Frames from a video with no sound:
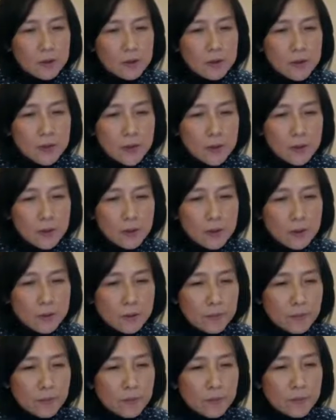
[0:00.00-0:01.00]

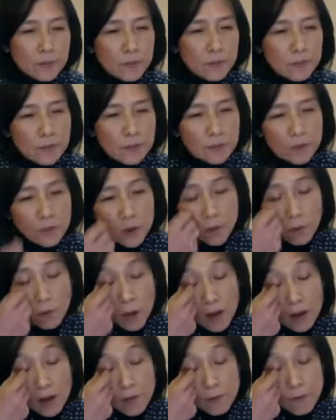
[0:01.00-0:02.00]
So
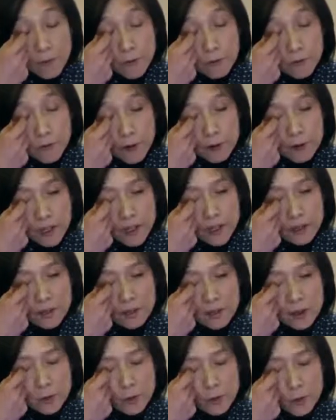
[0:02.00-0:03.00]
While
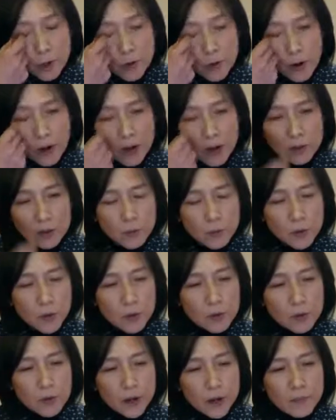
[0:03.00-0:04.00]
fulfilling the required
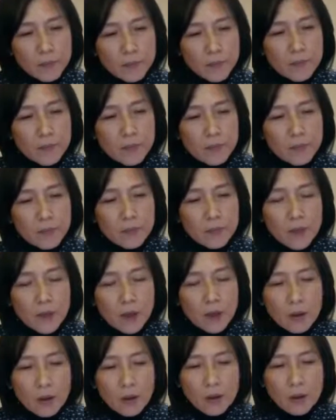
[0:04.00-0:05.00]
program,
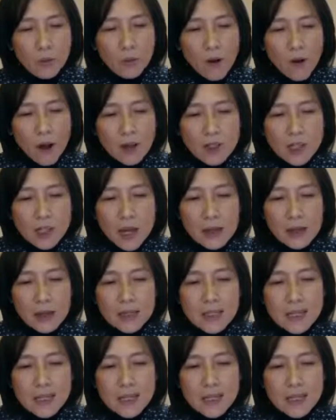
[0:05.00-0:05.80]
the project